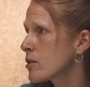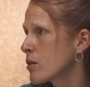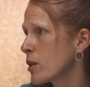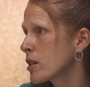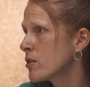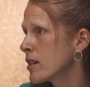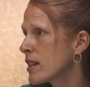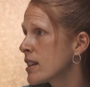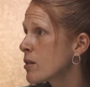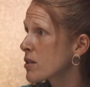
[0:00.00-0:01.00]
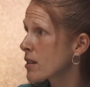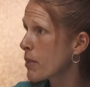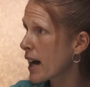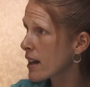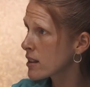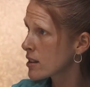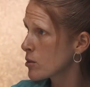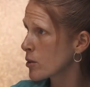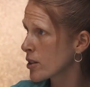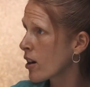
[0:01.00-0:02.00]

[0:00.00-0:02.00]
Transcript: doing what you did, that it was the path that you were